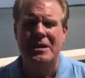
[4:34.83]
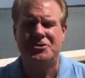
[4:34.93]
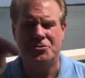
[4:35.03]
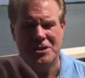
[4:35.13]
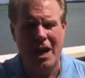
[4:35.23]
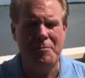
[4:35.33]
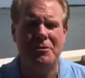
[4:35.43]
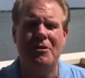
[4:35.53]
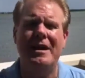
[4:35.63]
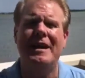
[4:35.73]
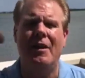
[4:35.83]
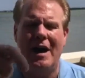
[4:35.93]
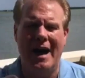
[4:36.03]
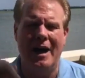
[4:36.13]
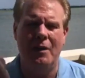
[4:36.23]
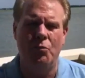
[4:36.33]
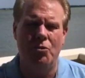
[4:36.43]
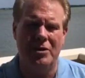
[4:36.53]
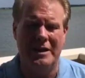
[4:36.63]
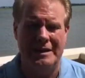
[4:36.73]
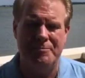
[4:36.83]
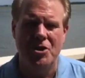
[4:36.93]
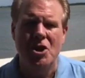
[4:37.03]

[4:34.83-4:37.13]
So type in right now, I want it.